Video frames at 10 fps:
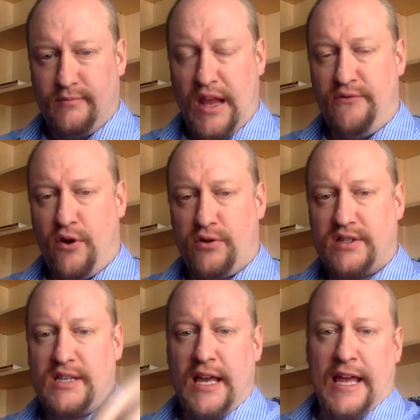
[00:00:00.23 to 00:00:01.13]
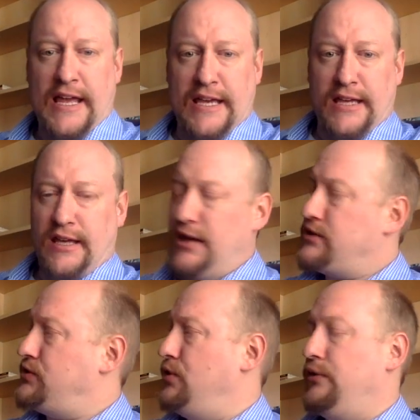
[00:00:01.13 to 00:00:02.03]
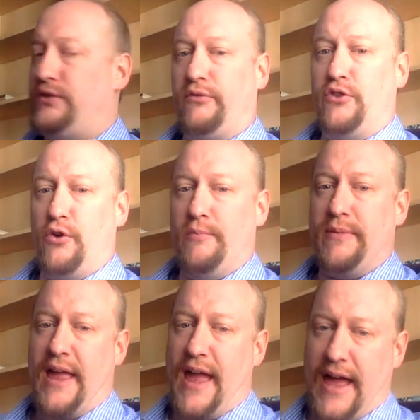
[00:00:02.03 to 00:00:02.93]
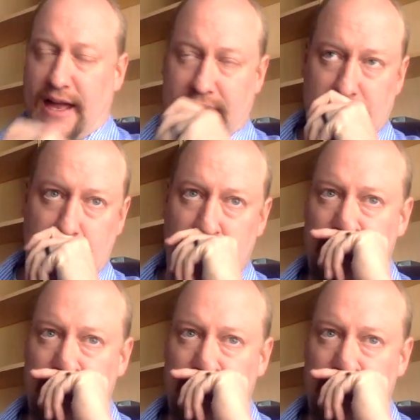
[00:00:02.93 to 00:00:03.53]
Hey folks, it's Hooves of Doom, and